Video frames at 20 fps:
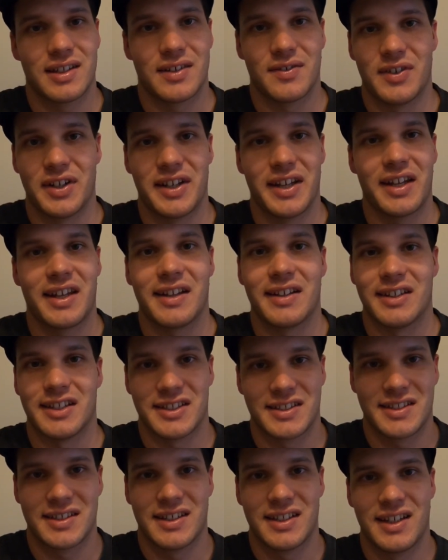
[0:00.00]

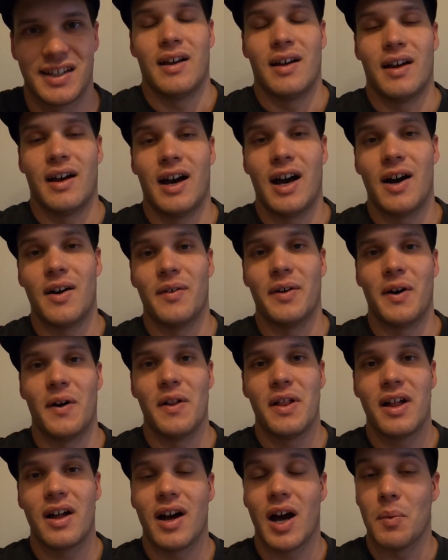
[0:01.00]
Ridiculous. Oh
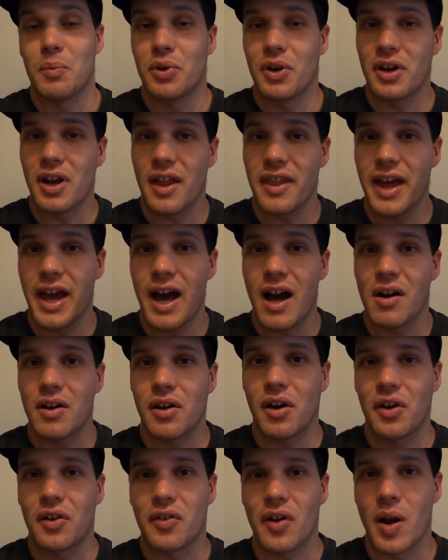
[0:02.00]
well, I'll put another
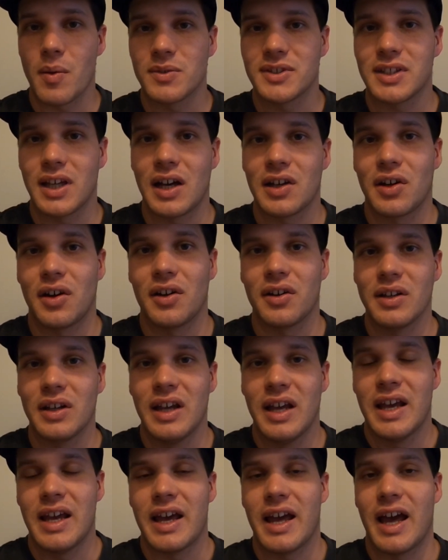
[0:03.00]
Halco chrome slug on,
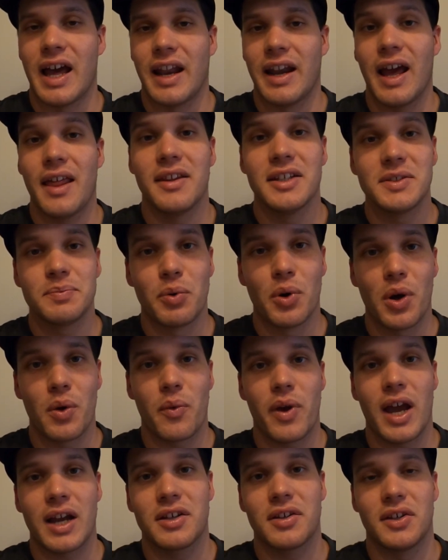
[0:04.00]
and at this point
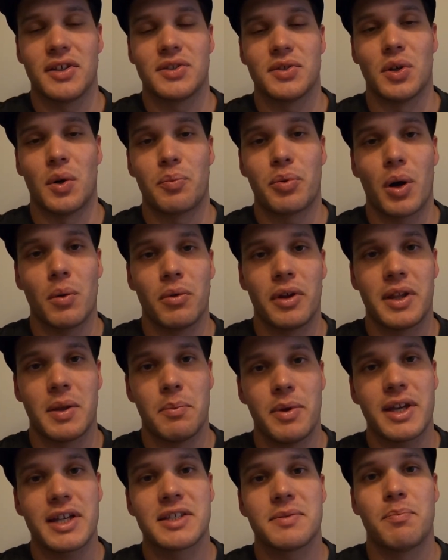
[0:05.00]
we actually saw probably the
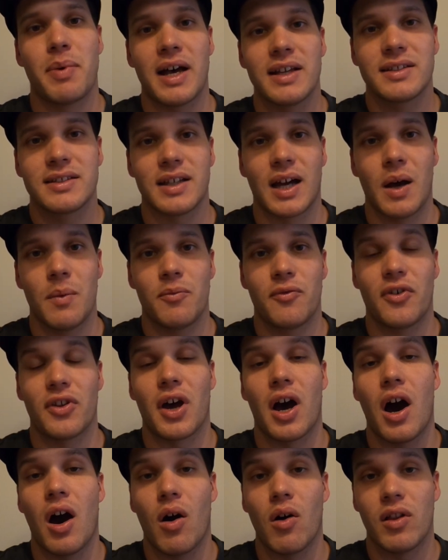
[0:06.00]
biggest bust up for
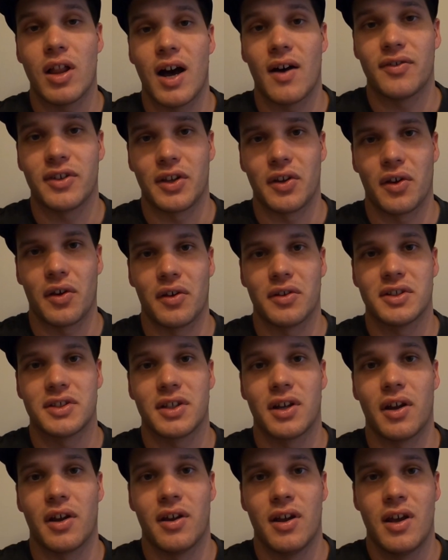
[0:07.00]
the whole afternoon,
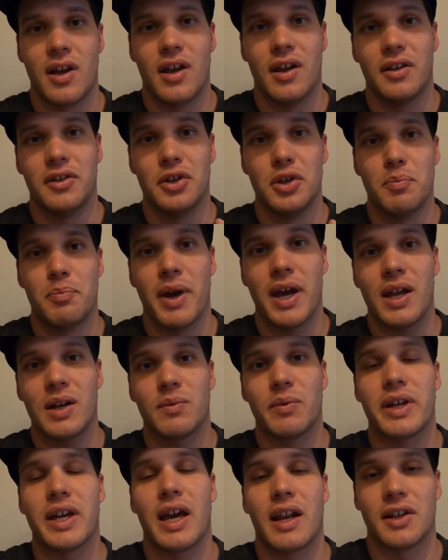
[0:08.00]
so you
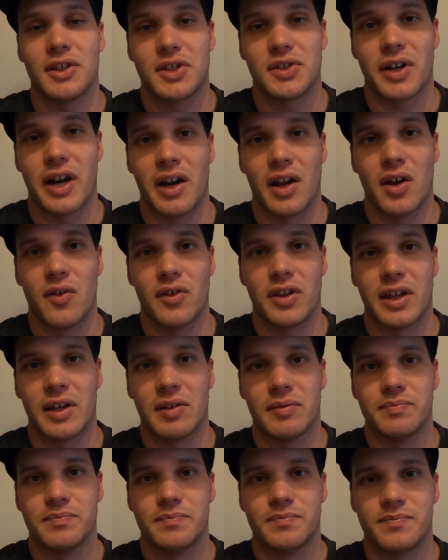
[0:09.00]
bet we headed straight over
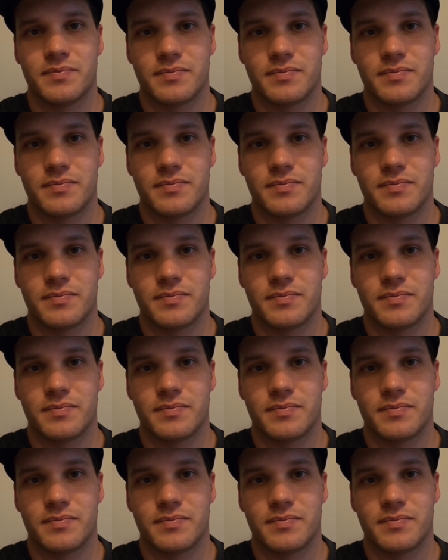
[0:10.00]
there.